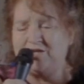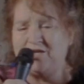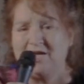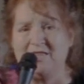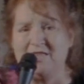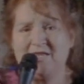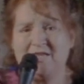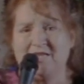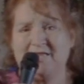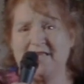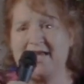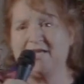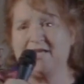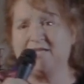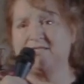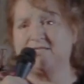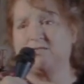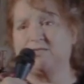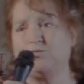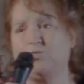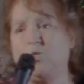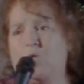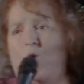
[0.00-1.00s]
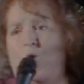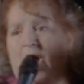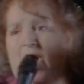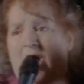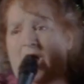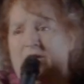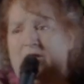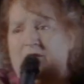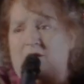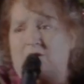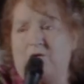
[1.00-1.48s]
in the lake
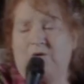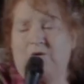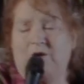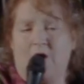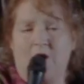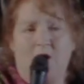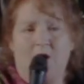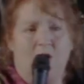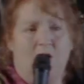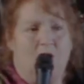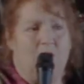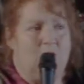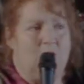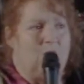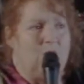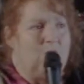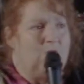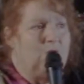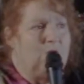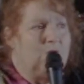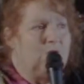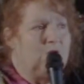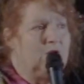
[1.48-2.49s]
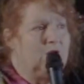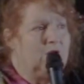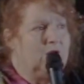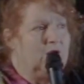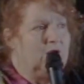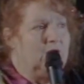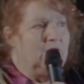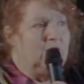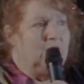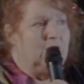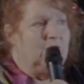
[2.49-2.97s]
swallowed whole
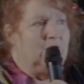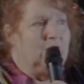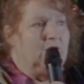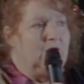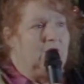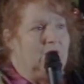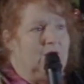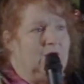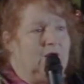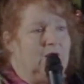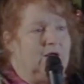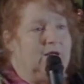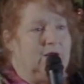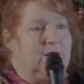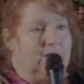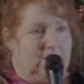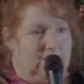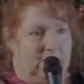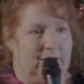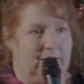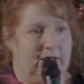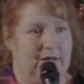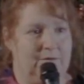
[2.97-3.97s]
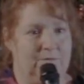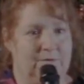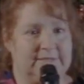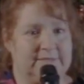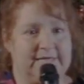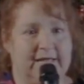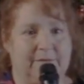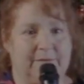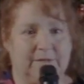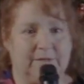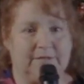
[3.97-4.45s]
and
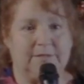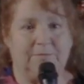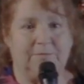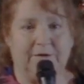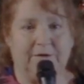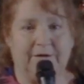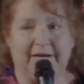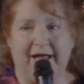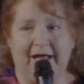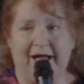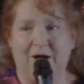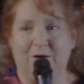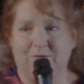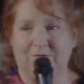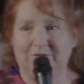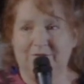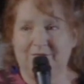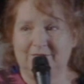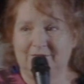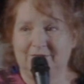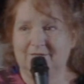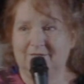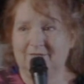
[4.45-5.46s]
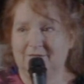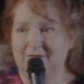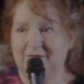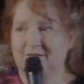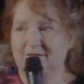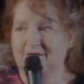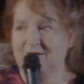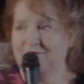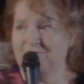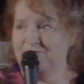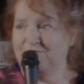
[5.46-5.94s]
was able to put out
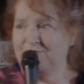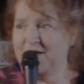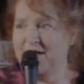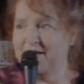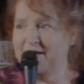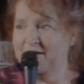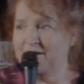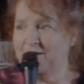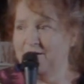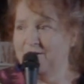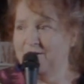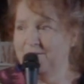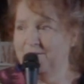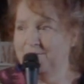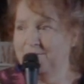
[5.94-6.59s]
the fire.